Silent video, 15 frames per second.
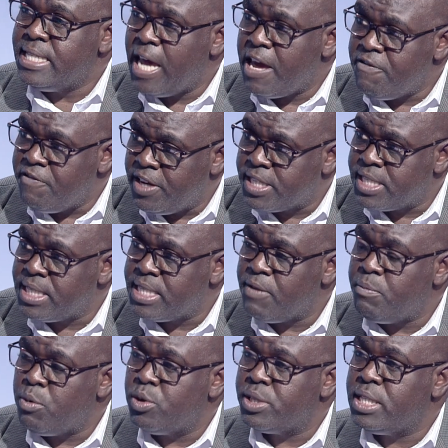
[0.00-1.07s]
diversity,
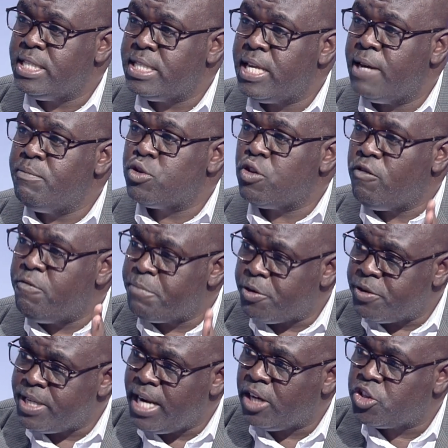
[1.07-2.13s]
both in terms of
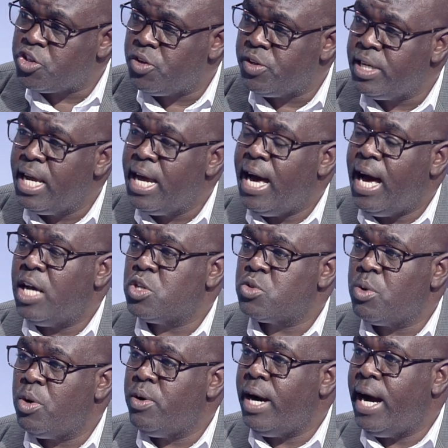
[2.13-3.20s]
production as
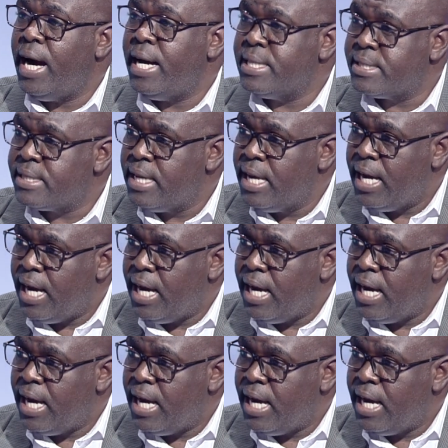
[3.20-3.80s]
well as